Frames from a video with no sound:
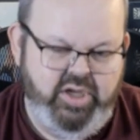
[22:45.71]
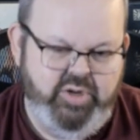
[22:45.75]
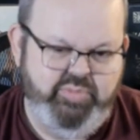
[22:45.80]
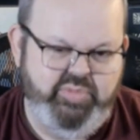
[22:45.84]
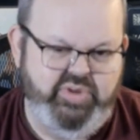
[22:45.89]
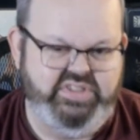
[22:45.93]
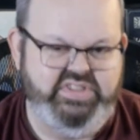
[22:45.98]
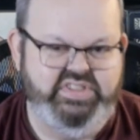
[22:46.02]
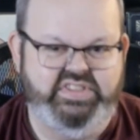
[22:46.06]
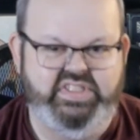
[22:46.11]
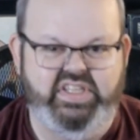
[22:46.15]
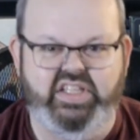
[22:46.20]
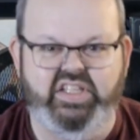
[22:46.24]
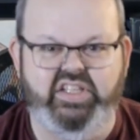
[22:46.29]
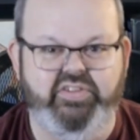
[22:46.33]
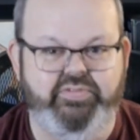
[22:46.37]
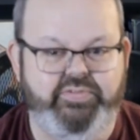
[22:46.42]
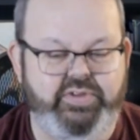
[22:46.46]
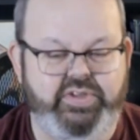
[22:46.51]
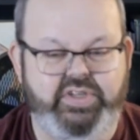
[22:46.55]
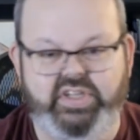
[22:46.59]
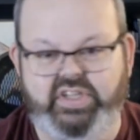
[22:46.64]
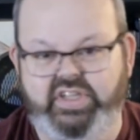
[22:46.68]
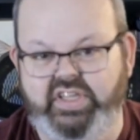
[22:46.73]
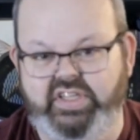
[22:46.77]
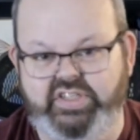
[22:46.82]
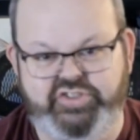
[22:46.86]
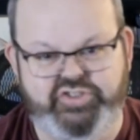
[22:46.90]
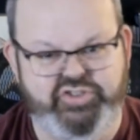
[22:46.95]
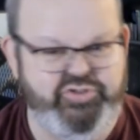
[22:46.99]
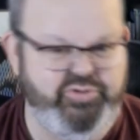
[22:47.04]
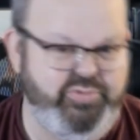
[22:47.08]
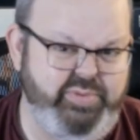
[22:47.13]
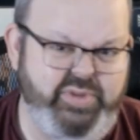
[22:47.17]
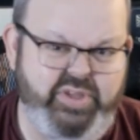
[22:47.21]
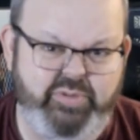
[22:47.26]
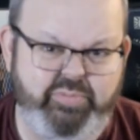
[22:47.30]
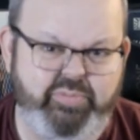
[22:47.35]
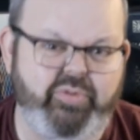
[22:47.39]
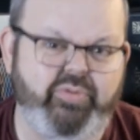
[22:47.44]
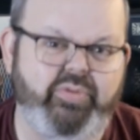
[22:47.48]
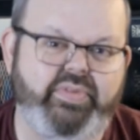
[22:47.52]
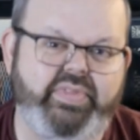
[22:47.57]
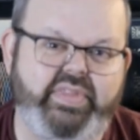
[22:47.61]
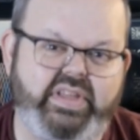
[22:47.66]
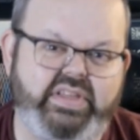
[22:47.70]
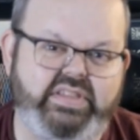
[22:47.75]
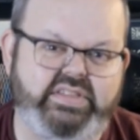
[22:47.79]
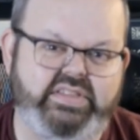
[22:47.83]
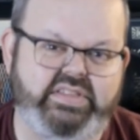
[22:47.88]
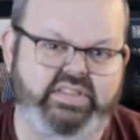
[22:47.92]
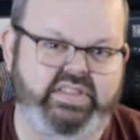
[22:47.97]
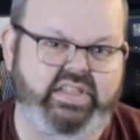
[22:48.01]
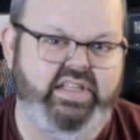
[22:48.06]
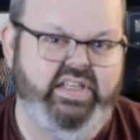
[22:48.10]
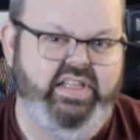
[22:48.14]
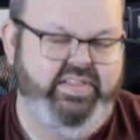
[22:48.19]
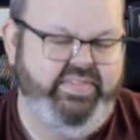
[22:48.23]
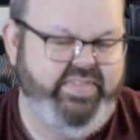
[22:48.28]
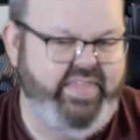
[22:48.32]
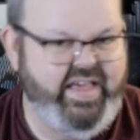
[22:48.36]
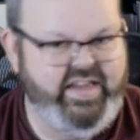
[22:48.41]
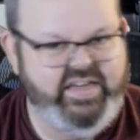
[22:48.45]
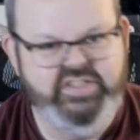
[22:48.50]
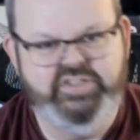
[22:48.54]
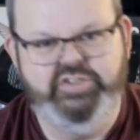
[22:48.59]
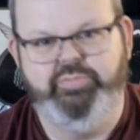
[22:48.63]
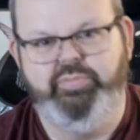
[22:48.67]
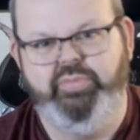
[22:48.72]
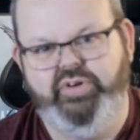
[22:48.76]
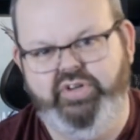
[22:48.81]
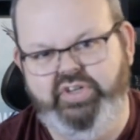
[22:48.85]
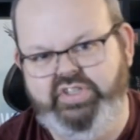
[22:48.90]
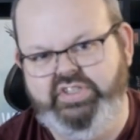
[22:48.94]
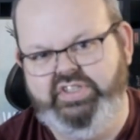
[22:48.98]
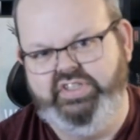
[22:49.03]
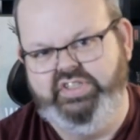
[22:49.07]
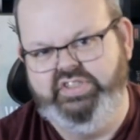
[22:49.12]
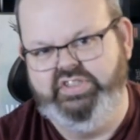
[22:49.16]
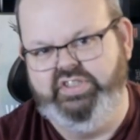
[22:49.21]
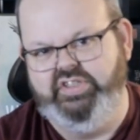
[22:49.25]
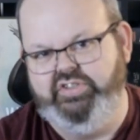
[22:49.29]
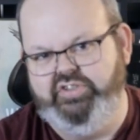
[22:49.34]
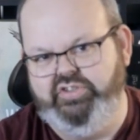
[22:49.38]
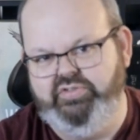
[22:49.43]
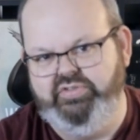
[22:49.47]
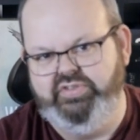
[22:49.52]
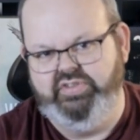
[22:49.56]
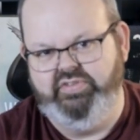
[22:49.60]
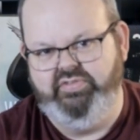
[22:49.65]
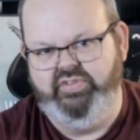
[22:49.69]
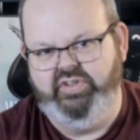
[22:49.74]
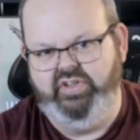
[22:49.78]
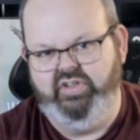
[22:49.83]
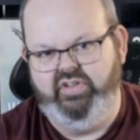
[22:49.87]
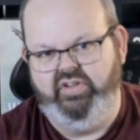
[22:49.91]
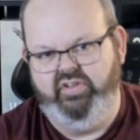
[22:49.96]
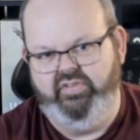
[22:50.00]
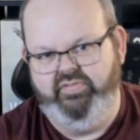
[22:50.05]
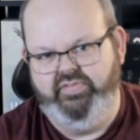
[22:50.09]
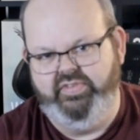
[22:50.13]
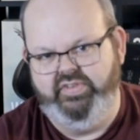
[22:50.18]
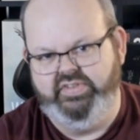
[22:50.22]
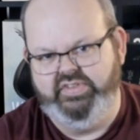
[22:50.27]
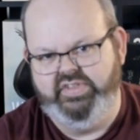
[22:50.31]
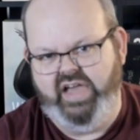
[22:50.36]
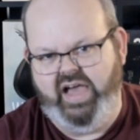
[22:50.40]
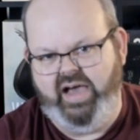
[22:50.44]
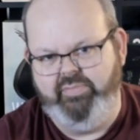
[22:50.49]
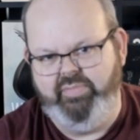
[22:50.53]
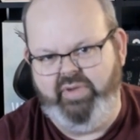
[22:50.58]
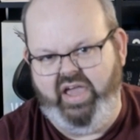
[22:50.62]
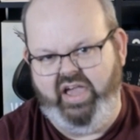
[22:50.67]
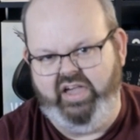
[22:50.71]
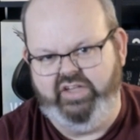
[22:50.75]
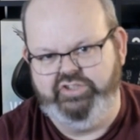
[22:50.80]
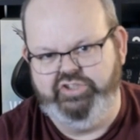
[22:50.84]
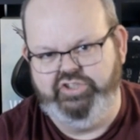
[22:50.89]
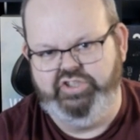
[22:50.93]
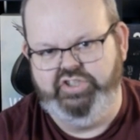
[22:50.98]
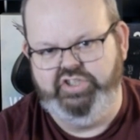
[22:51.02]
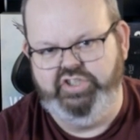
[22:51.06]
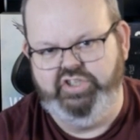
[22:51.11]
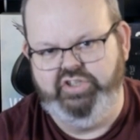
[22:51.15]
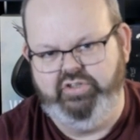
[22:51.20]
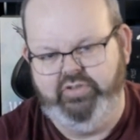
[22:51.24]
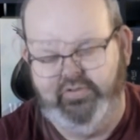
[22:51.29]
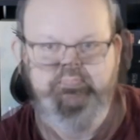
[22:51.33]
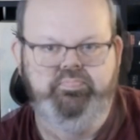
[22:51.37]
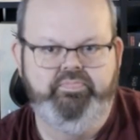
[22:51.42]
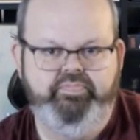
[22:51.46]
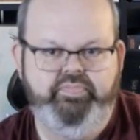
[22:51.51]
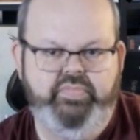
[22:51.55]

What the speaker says: But still, if you can get 2 people with this, that is a pretty decent use of the top action here.